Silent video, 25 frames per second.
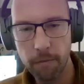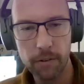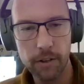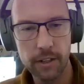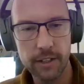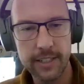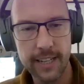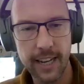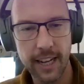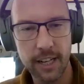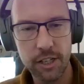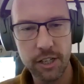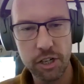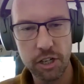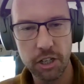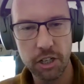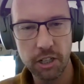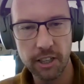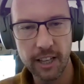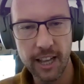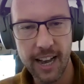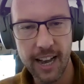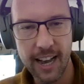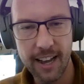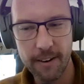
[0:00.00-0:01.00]
for attention a
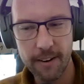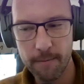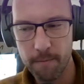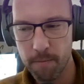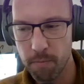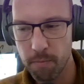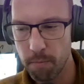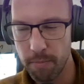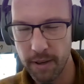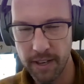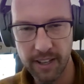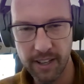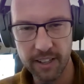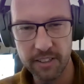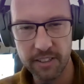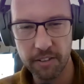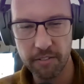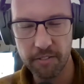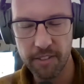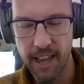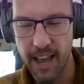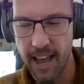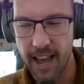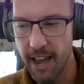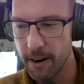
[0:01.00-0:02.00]
lot because
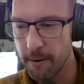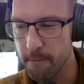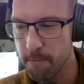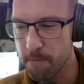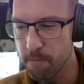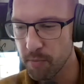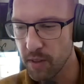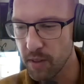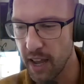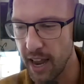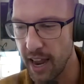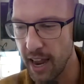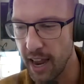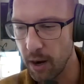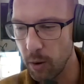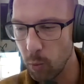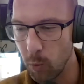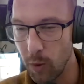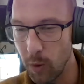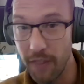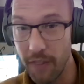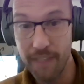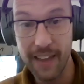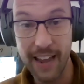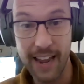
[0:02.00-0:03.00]
of that. And
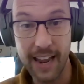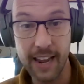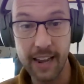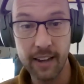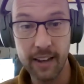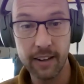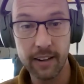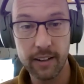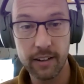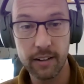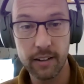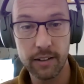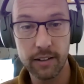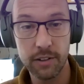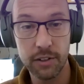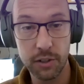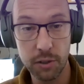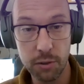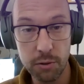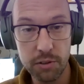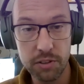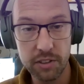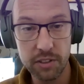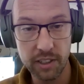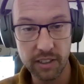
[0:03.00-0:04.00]
when they
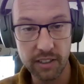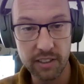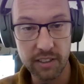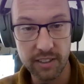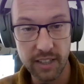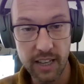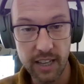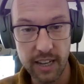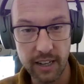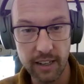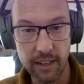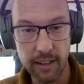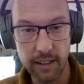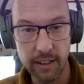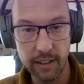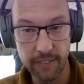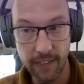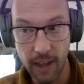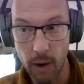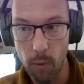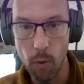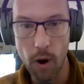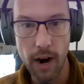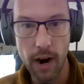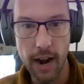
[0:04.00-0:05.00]
do succeed,
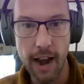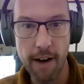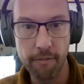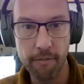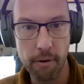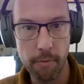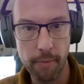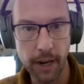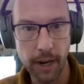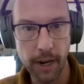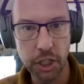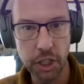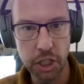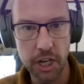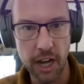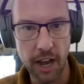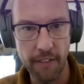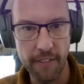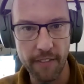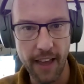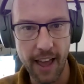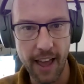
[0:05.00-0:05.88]
they want affirmation on